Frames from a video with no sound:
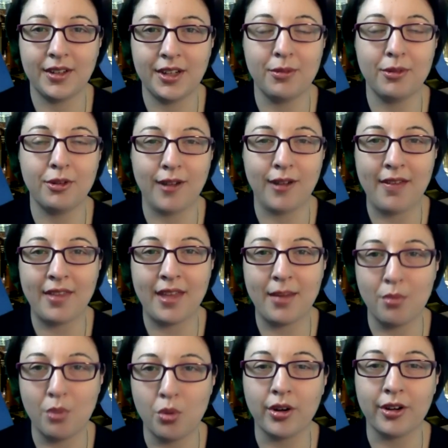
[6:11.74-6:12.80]
ground that
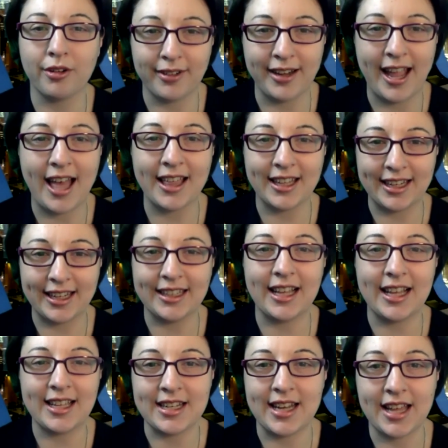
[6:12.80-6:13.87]
more in reality and
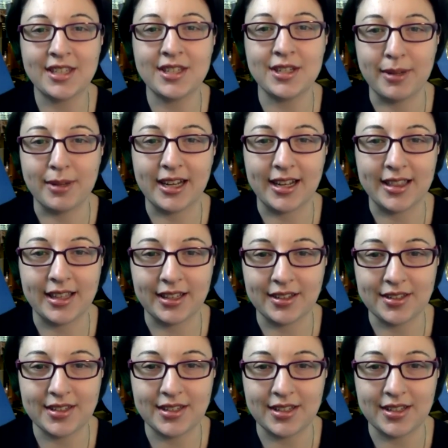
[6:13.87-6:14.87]
less in estimate, I think is